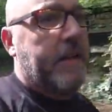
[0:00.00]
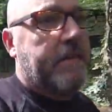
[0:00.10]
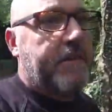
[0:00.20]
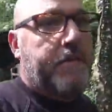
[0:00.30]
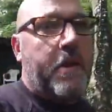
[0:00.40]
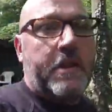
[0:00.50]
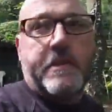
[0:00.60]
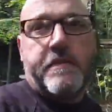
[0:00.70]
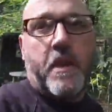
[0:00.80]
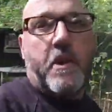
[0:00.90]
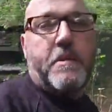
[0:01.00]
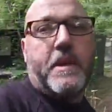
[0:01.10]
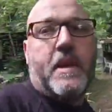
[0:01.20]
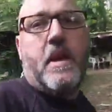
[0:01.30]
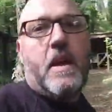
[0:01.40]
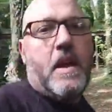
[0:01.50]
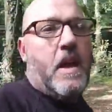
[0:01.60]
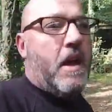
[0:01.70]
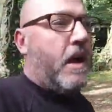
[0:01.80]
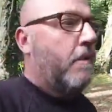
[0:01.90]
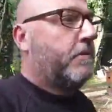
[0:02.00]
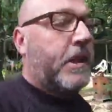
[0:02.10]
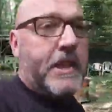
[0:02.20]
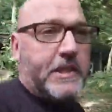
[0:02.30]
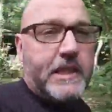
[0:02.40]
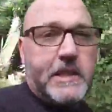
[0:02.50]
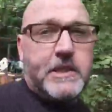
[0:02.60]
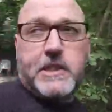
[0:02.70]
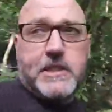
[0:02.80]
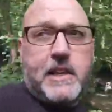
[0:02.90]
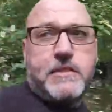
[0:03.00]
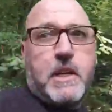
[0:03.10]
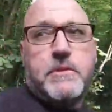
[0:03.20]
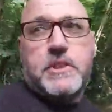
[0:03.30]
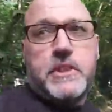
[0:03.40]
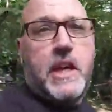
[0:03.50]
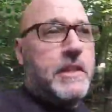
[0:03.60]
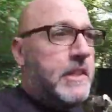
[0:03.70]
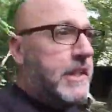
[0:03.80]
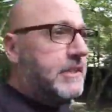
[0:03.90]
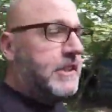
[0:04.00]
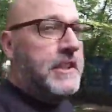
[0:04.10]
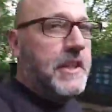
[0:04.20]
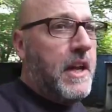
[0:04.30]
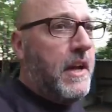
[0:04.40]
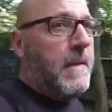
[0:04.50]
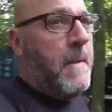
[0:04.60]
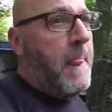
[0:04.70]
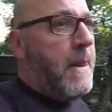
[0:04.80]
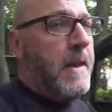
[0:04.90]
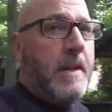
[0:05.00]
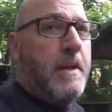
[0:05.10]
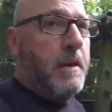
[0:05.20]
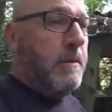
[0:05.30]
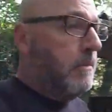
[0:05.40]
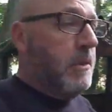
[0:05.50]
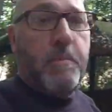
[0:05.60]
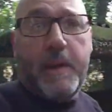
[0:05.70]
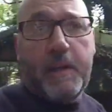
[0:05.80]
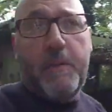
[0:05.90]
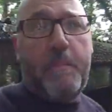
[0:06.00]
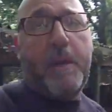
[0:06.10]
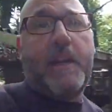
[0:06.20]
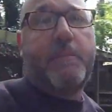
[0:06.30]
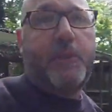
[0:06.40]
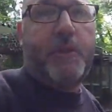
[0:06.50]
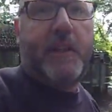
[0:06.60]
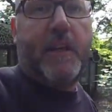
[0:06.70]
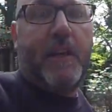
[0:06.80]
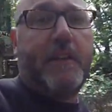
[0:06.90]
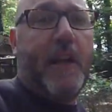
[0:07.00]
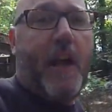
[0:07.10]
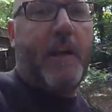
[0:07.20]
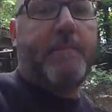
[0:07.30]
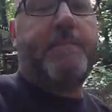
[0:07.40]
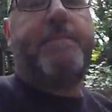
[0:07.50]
a real nice environment. So that's it. This is the safe zone. Just showing you this, and we'll make our way back up to the hut.